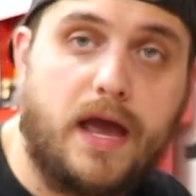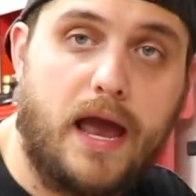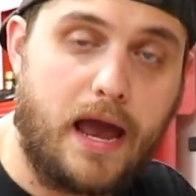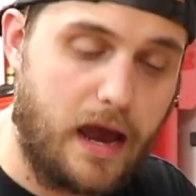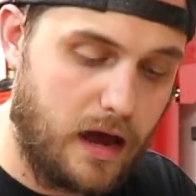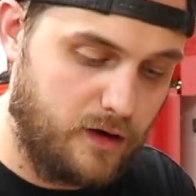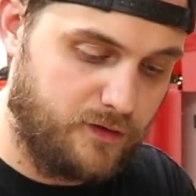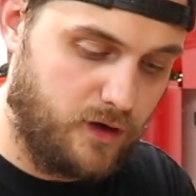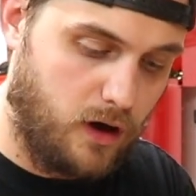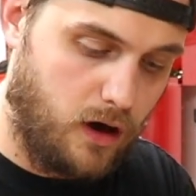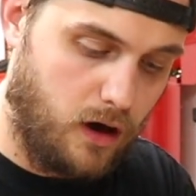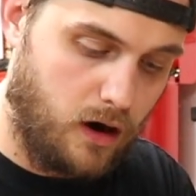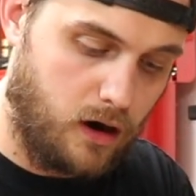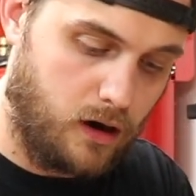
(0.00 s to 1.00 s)

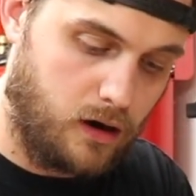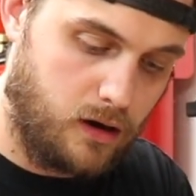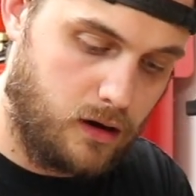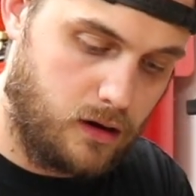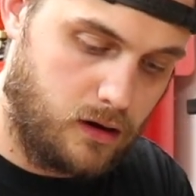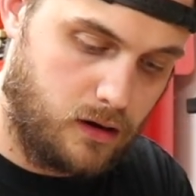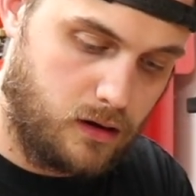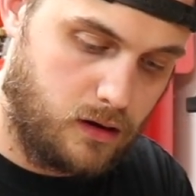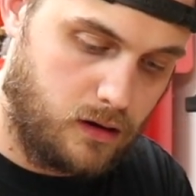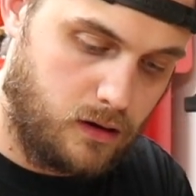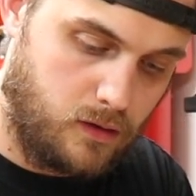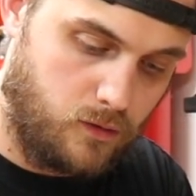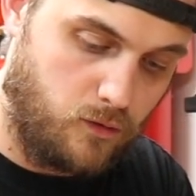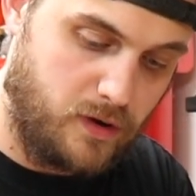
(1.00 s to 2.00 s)
have our
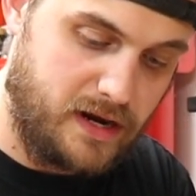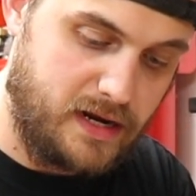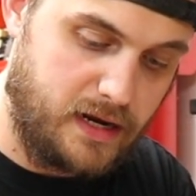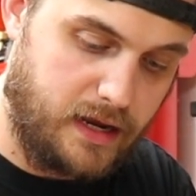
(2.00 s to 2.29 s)
ring